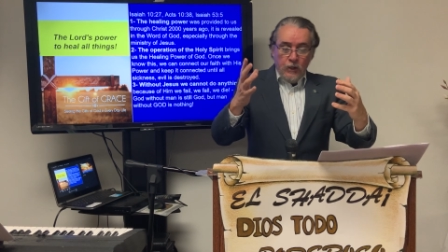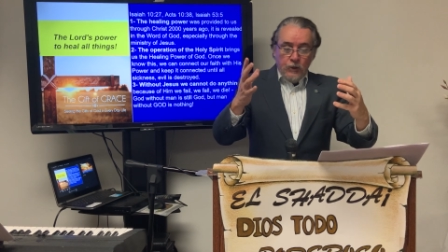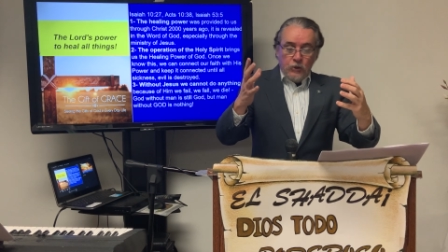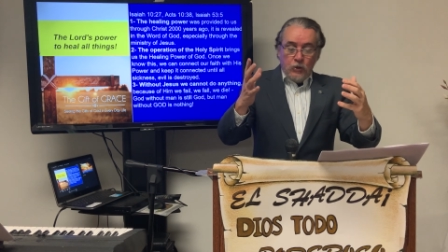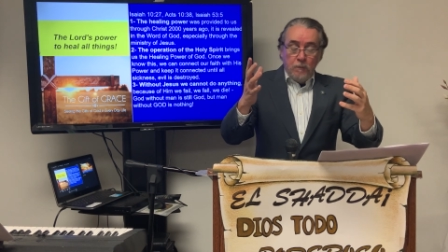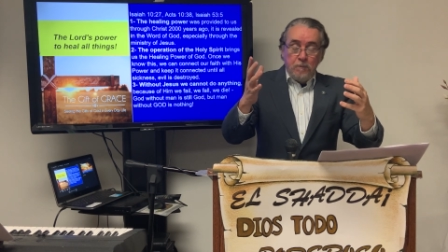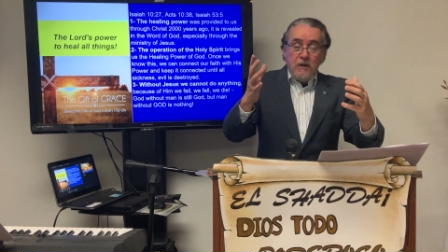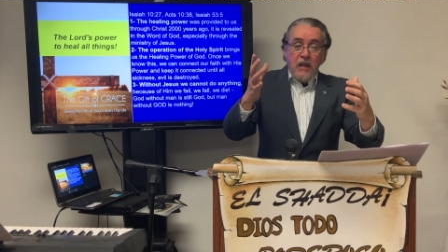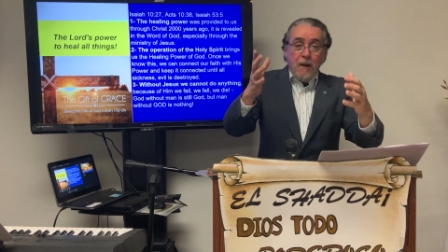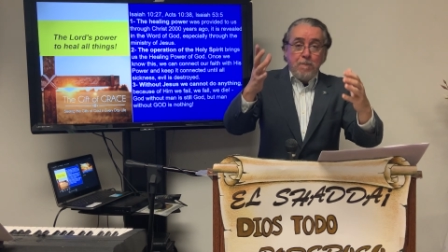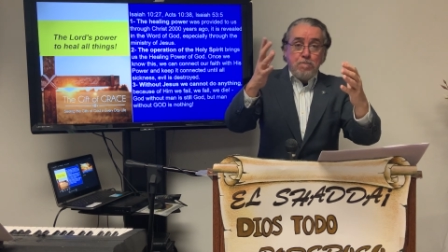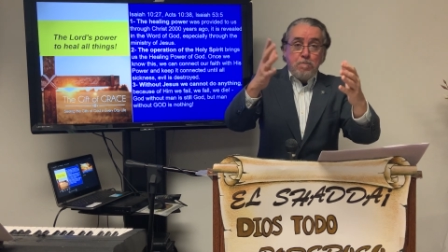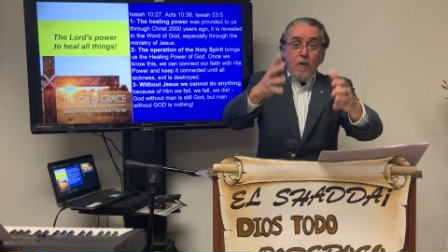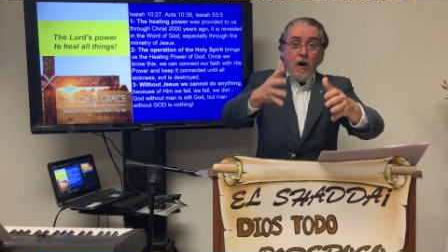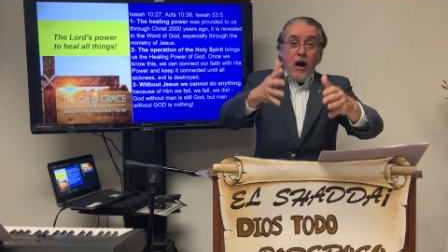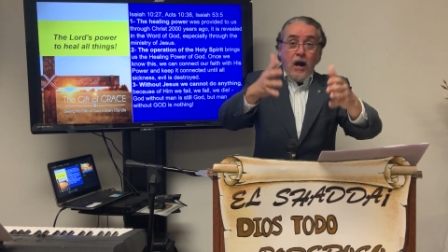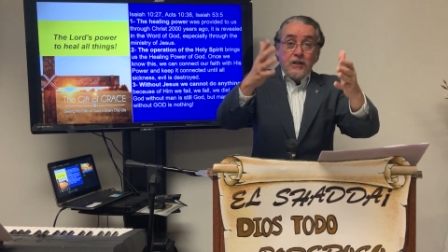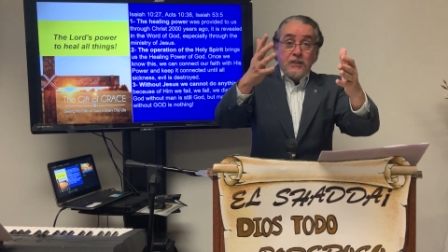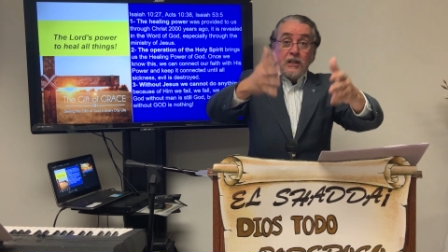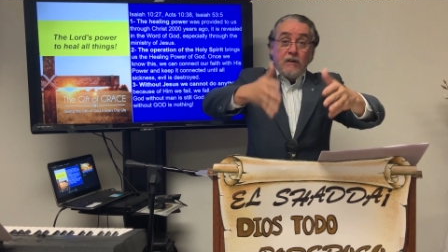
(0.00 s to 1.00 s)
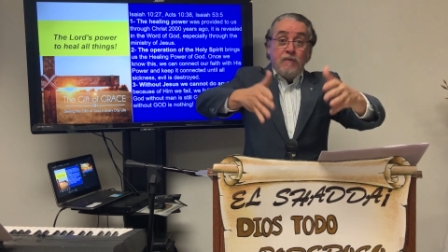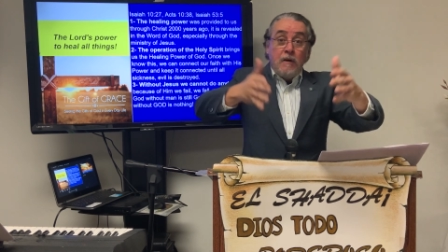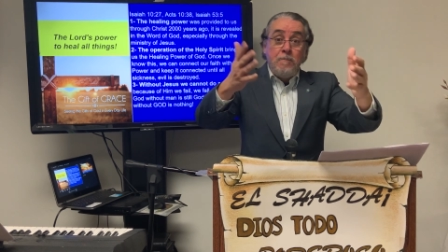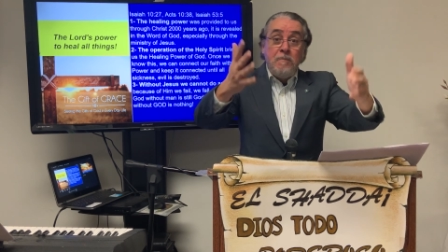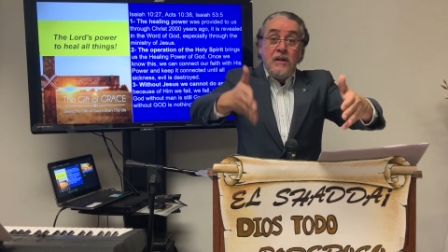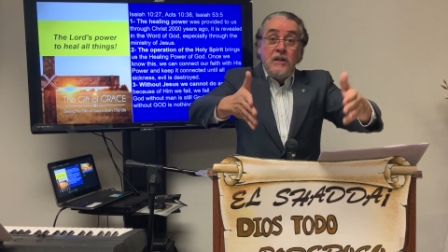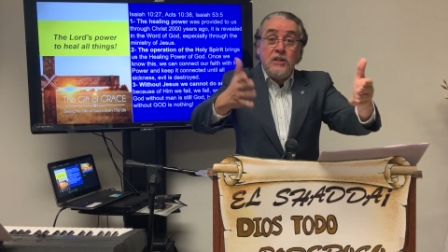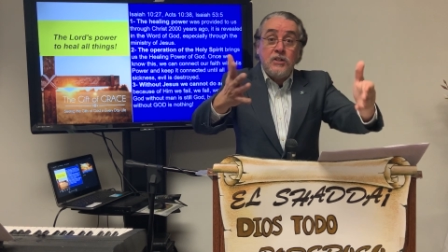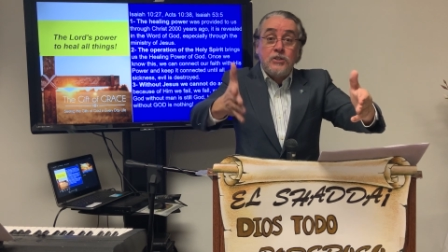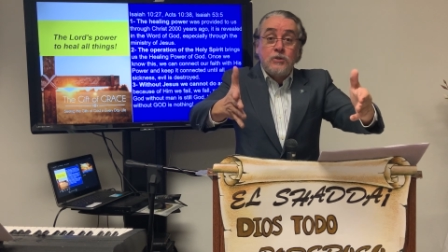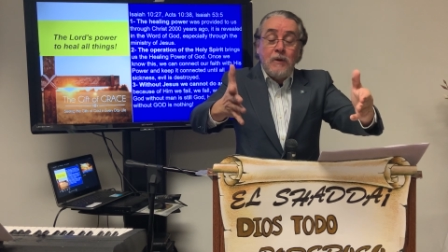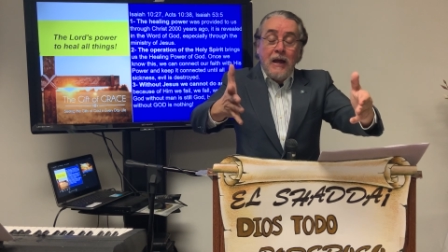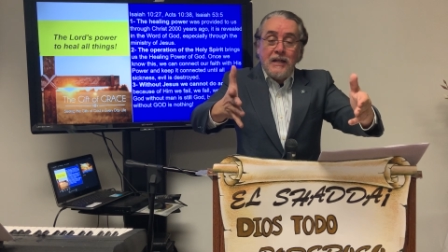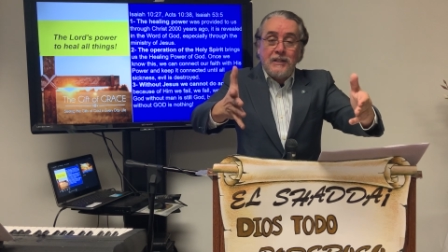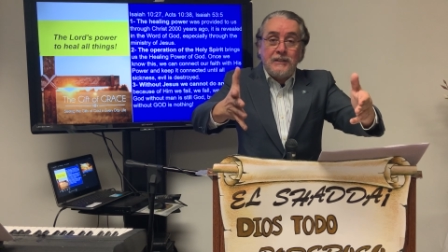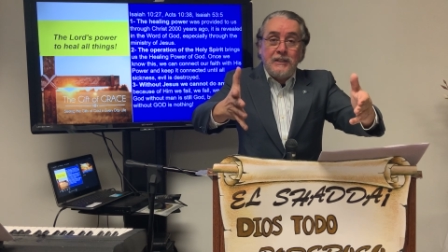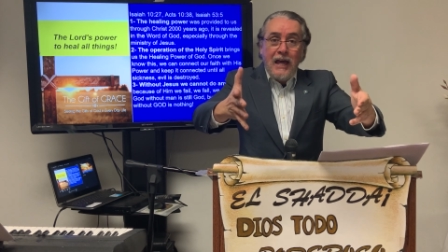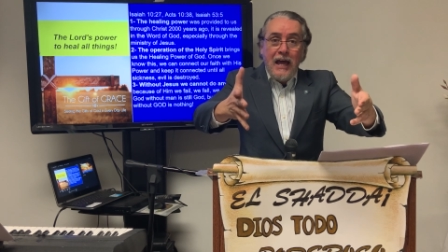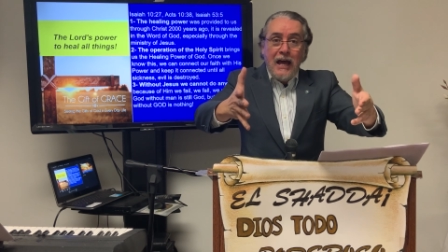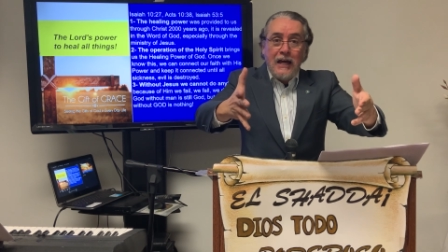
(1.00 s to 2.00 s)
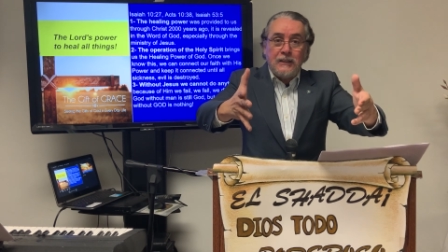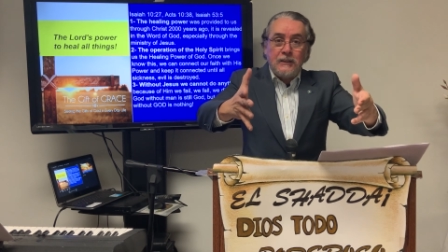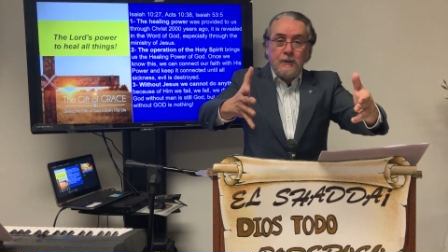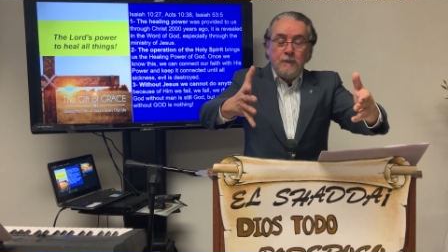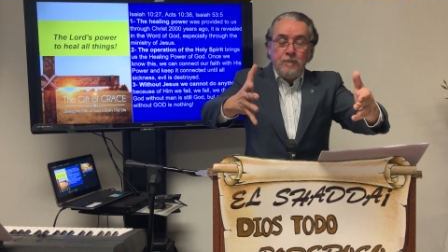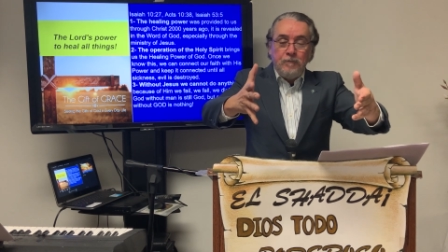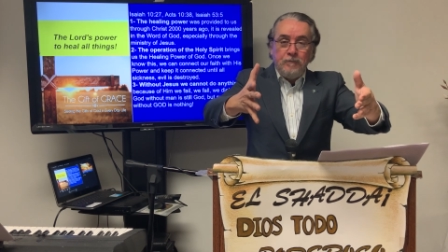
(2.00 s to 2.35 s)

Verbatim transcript: to be a part of a ministry like that,